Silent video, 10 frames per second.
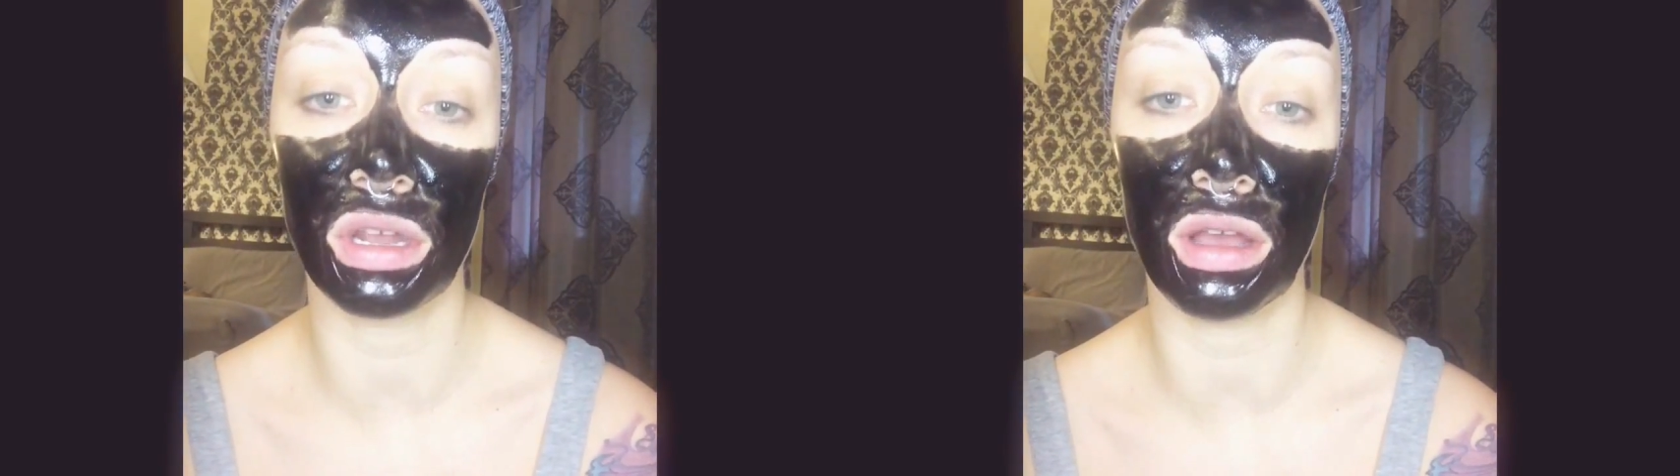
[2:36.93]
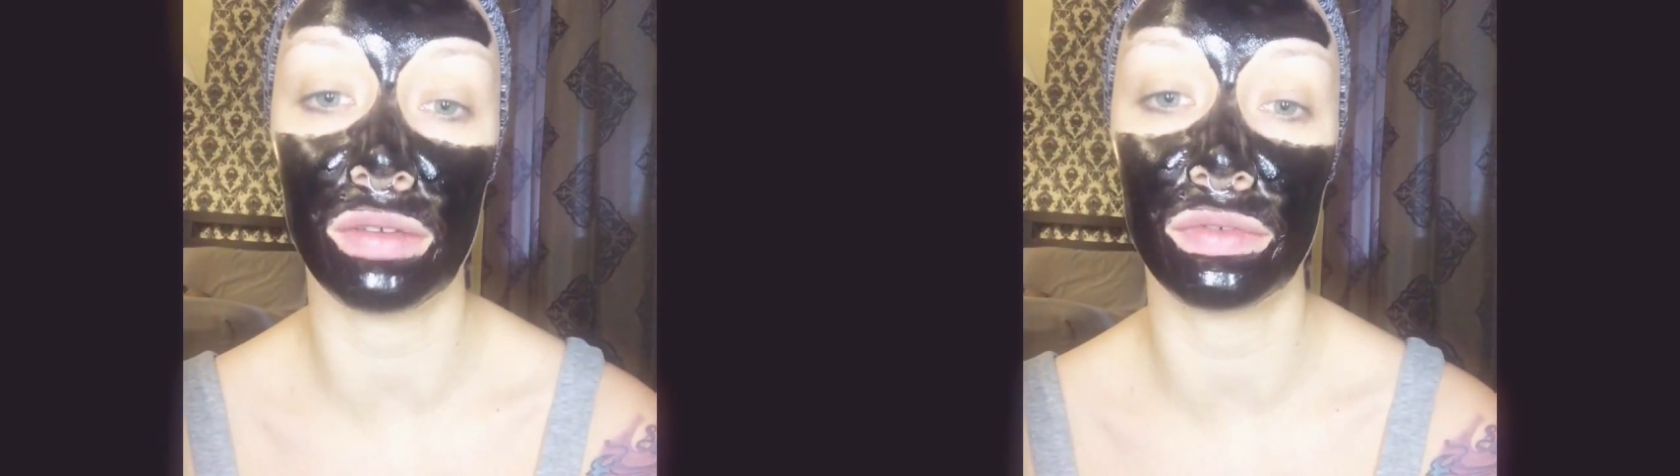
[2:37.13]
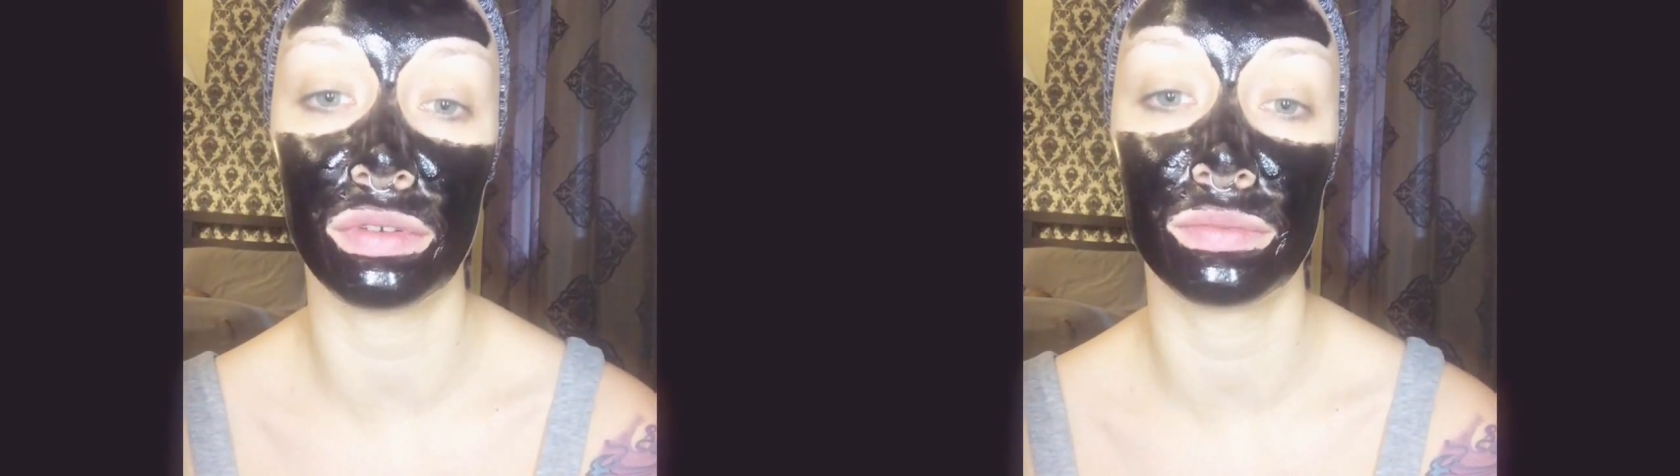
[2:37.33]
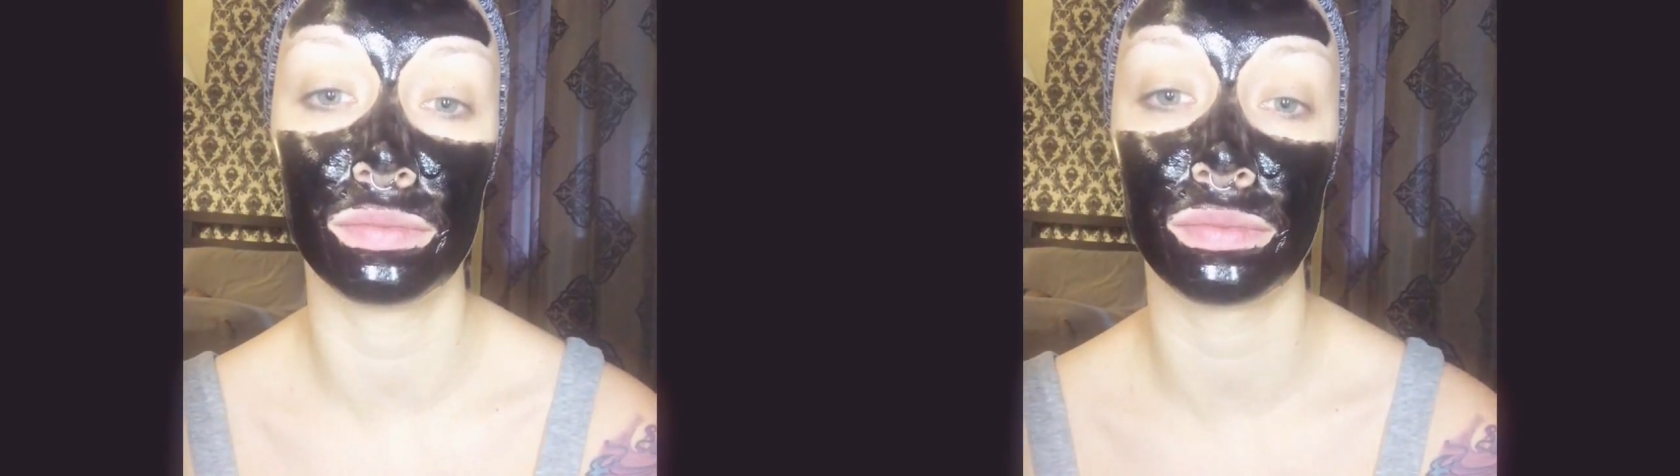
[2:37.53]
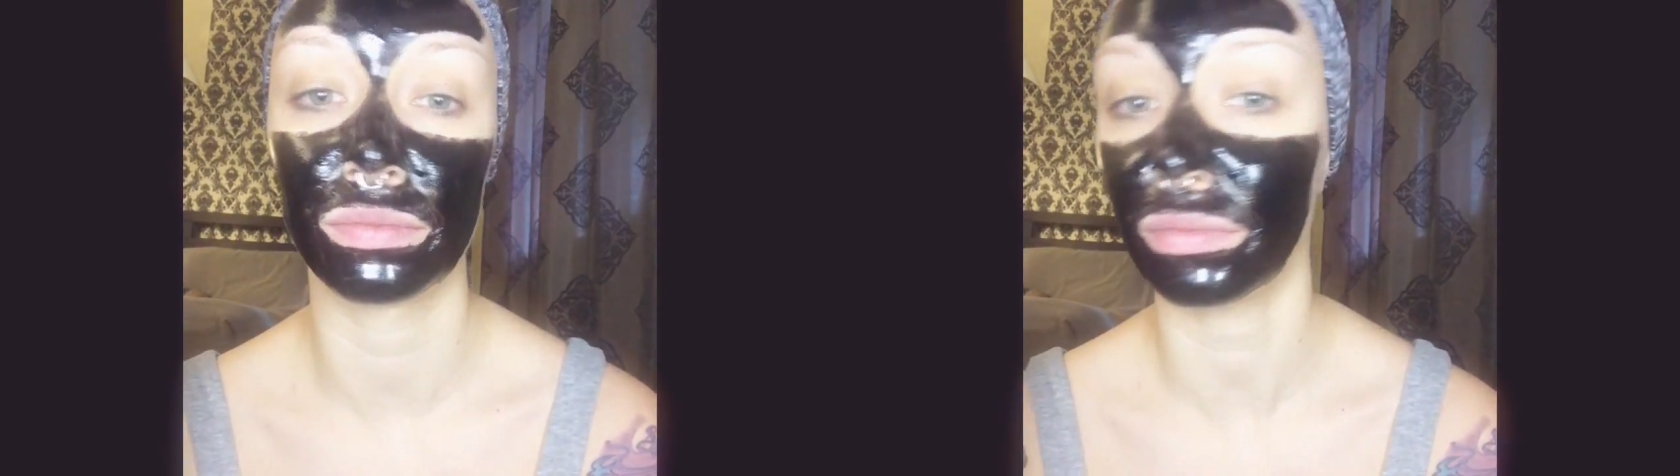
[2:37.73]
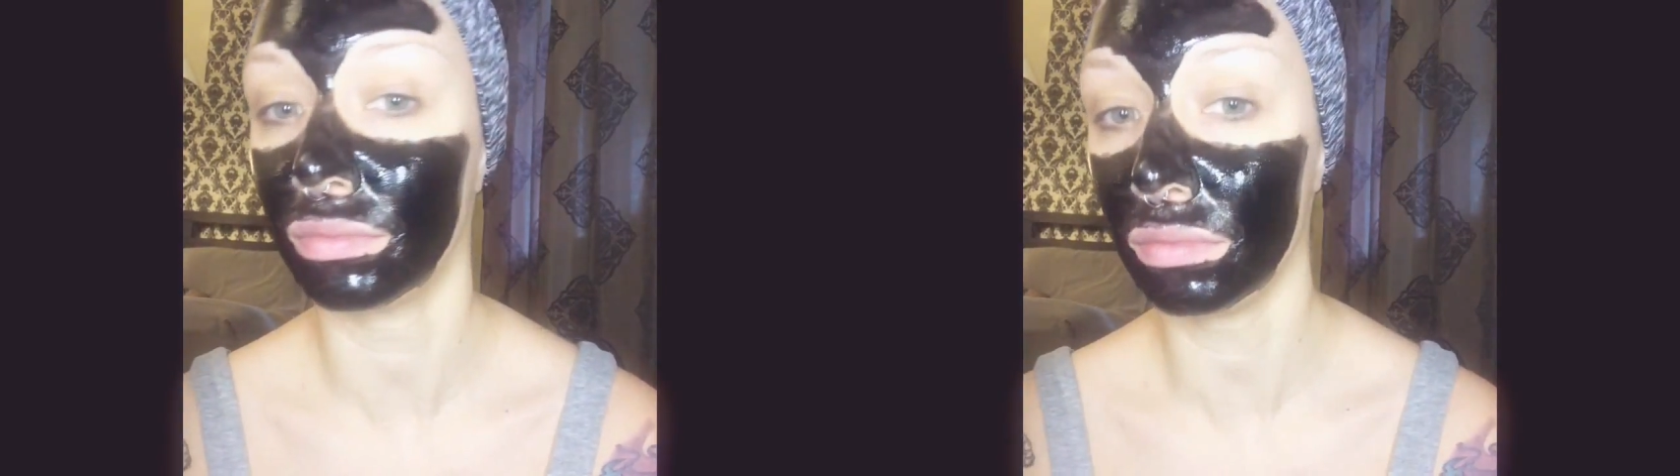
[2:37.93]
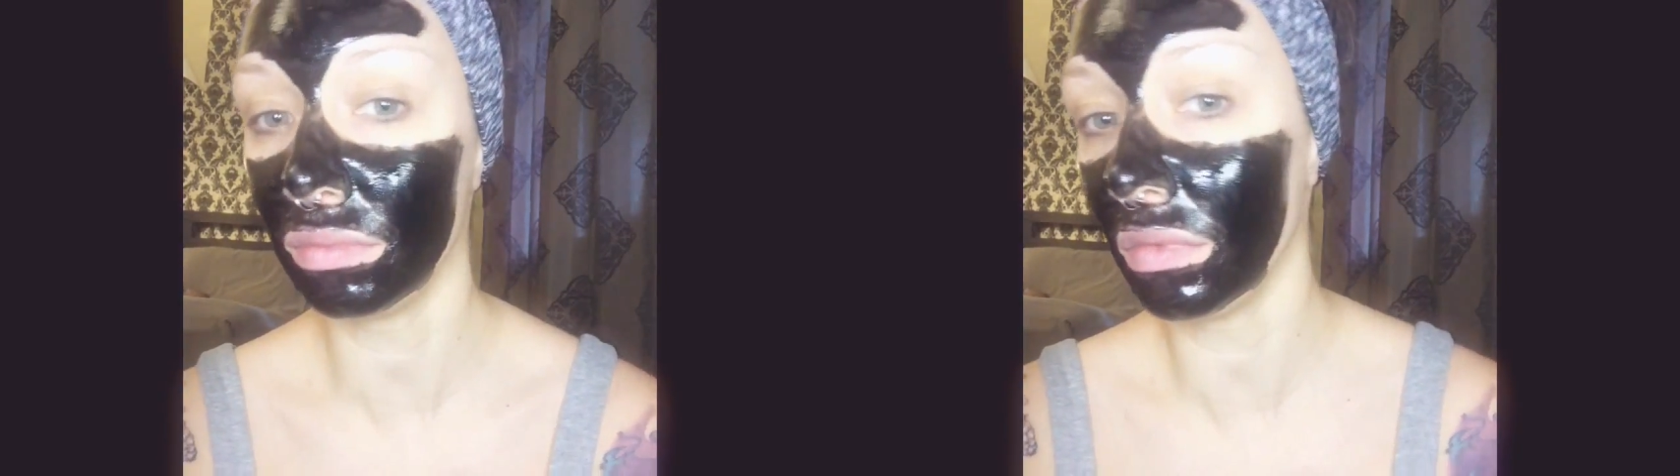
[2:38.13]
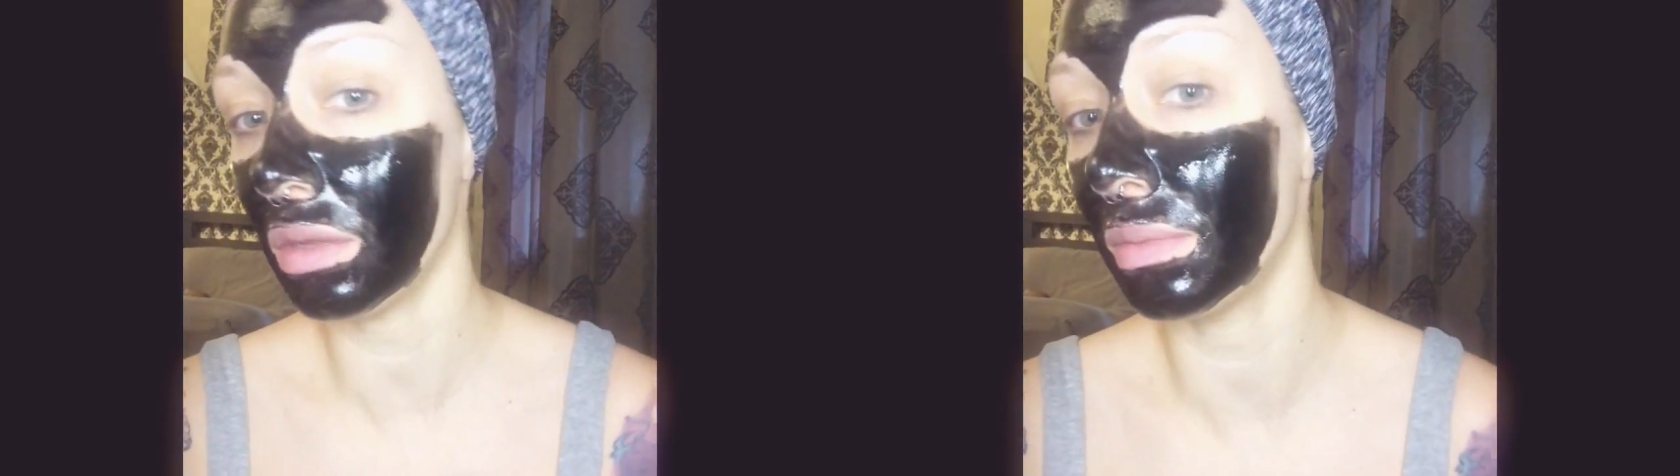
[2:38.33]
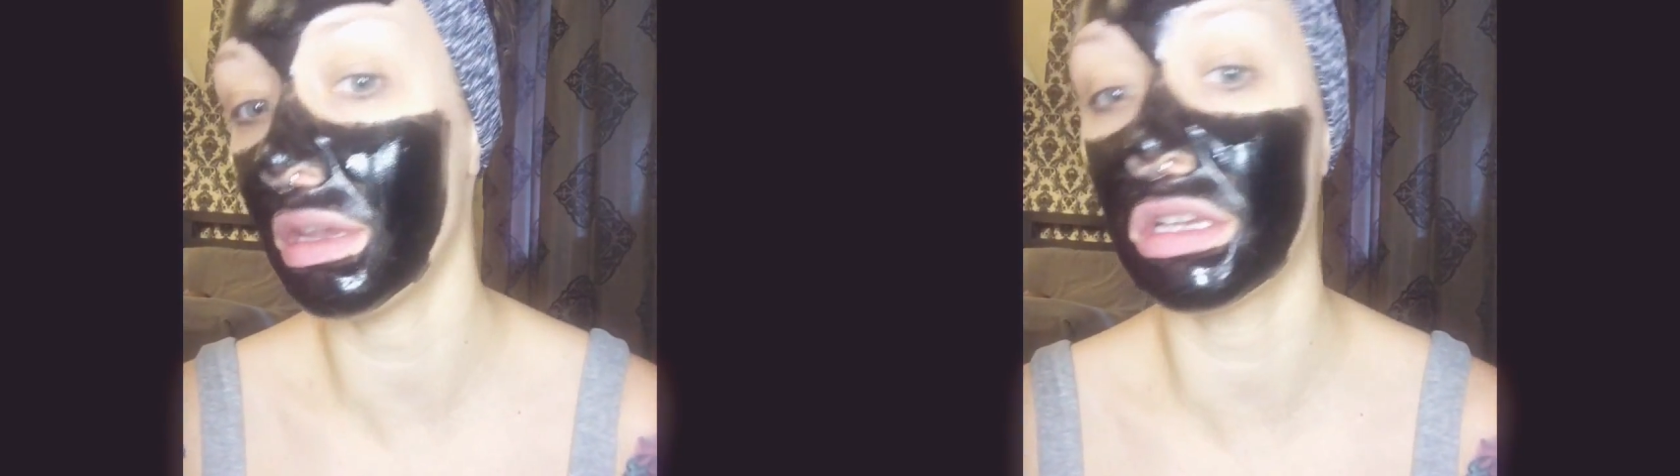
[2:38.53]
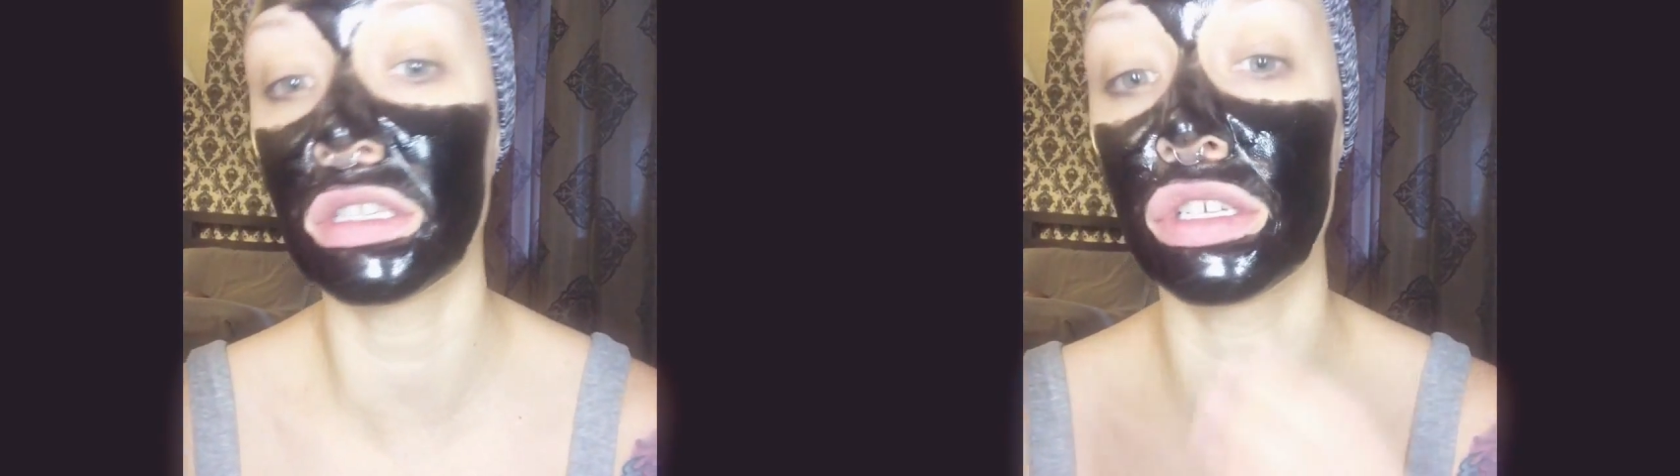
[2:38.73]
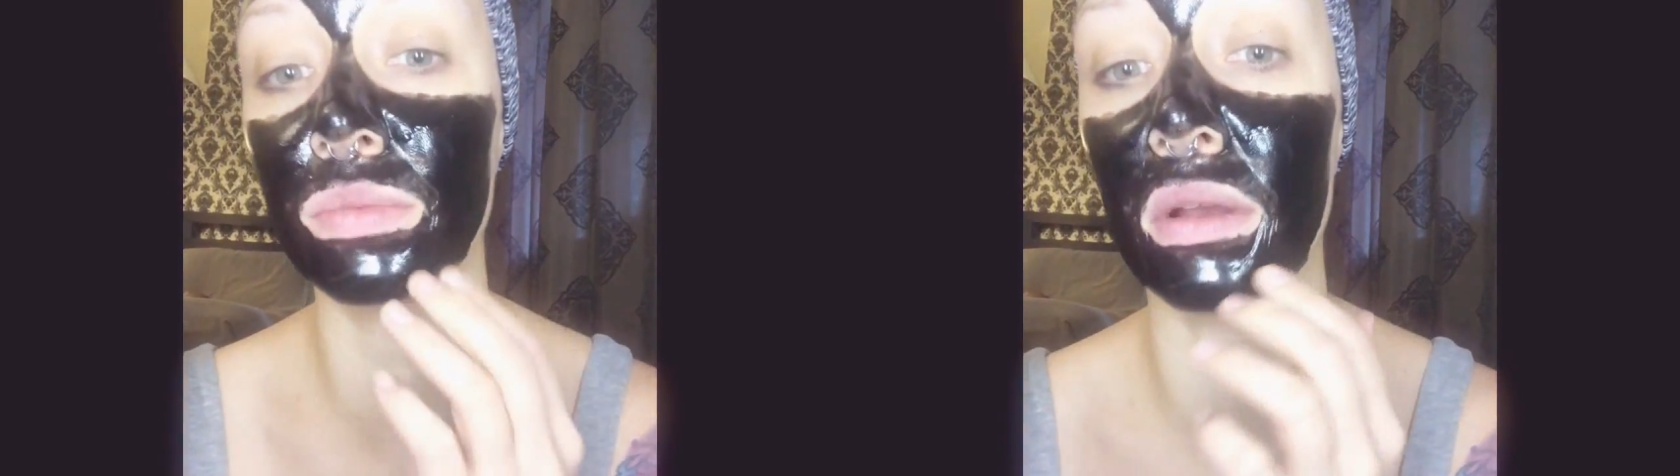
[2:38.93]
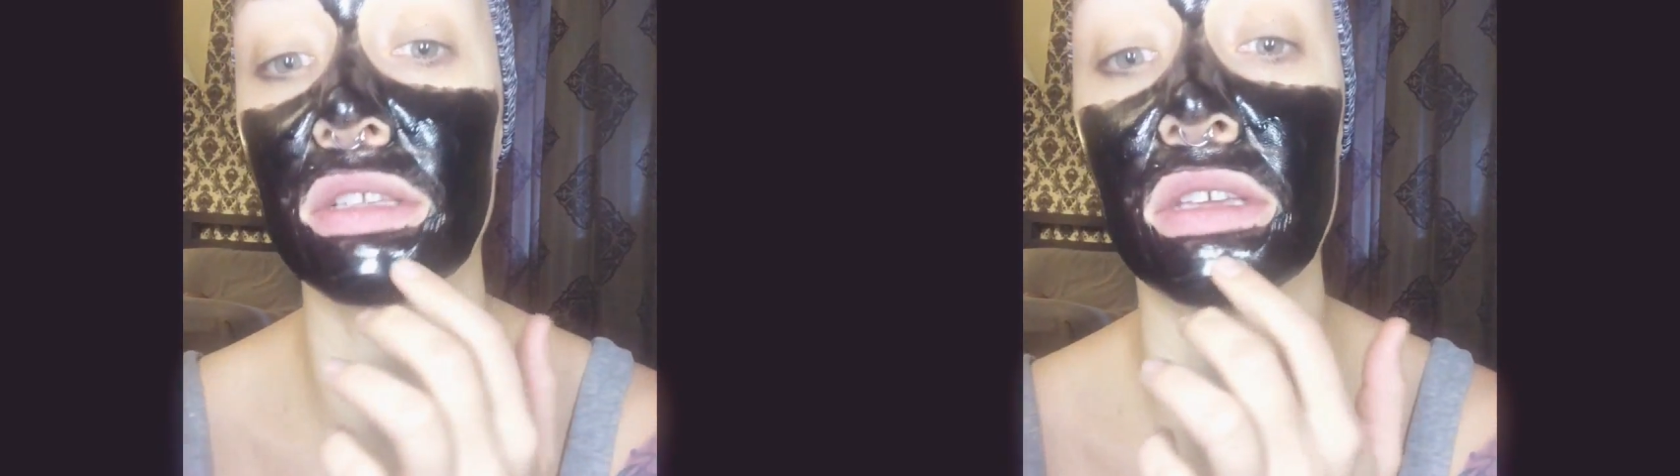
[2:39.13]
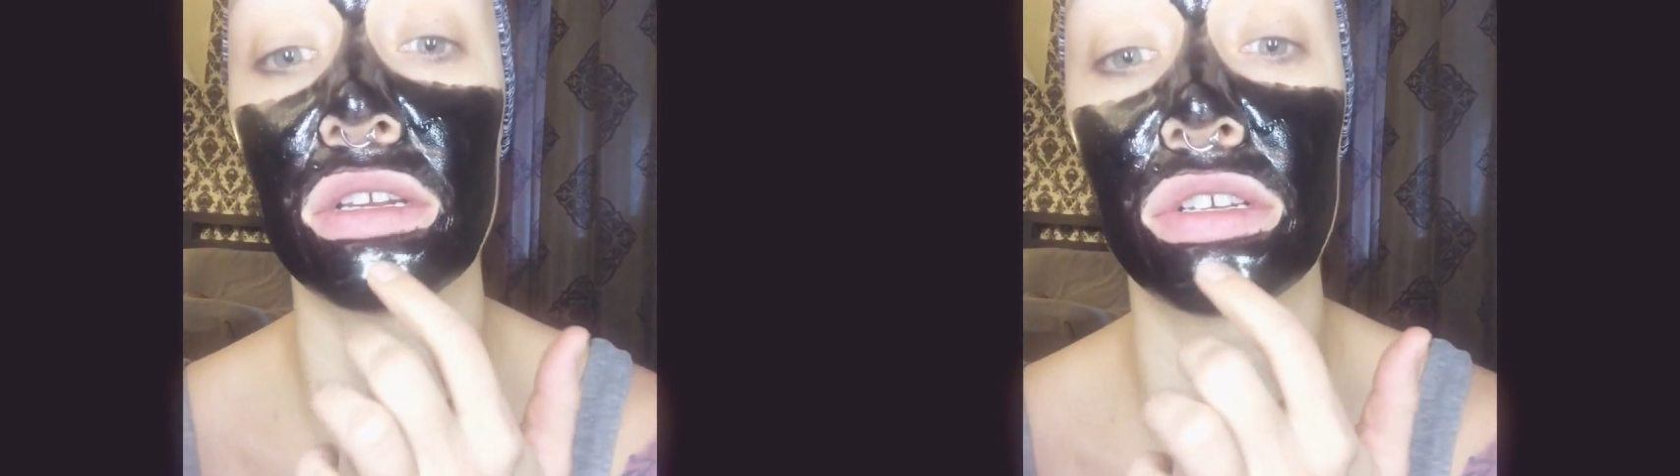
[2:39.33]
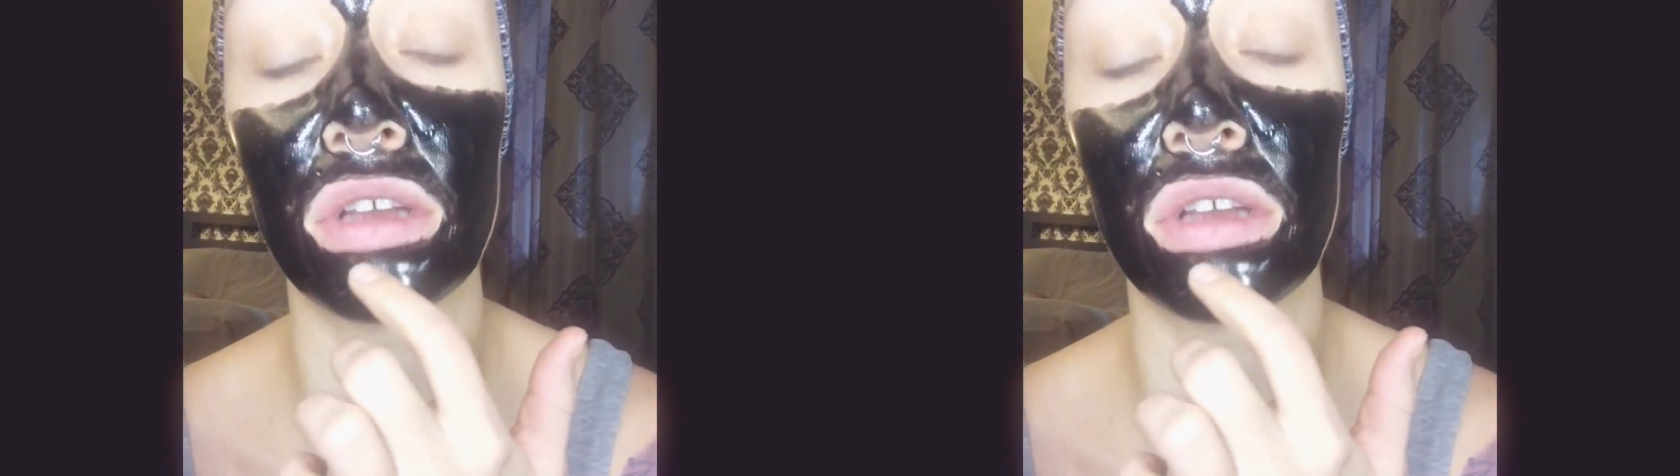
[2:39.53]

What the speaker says: off. Because there's parts that are